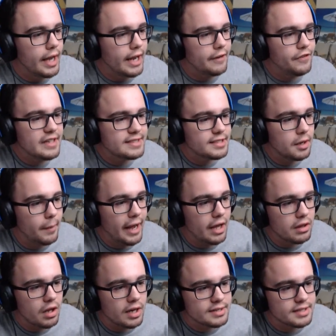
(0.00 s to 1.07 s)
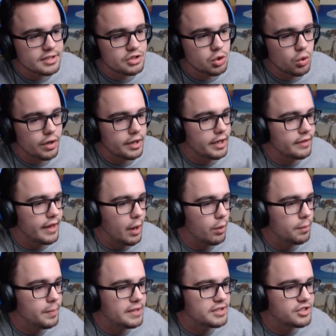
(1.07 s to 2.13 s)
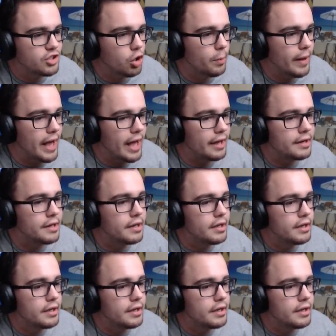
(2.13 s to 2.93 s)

and if he somehow locks this door again, that would be so bad.